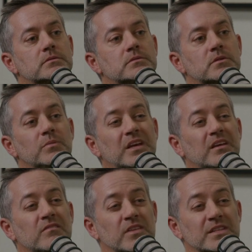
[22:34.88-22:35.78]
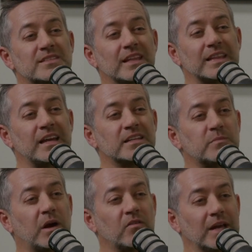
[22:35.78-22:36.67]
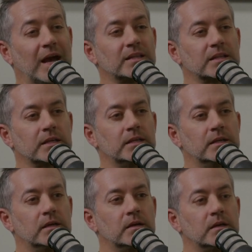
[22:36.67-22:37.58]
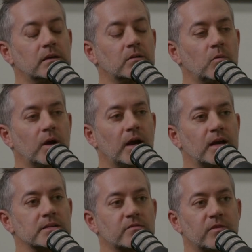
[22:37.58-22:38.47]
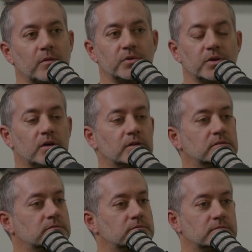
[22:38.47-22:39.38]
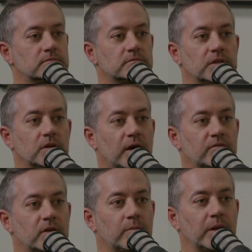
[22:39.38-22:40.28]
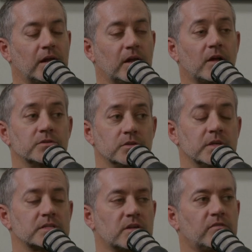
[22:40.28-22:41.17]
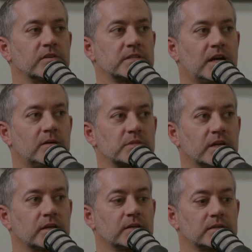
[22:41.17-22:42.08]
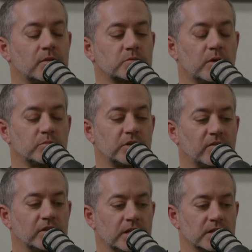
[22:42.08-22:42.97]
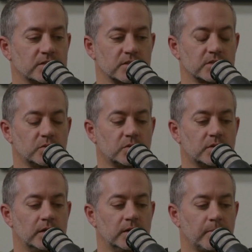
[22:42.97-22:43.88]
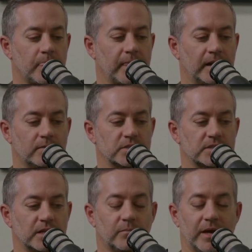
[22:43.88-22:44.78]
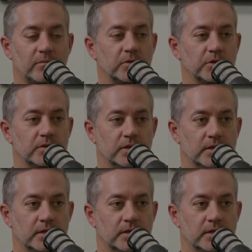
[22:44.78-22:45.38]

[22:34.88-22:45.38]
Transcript: to be convinced that that is my reality. That's true. Whereas if I put on you know after i mean I'll, I'll, do this oftentimes like times where i'm driving the kids to school and i'm just in a bad mood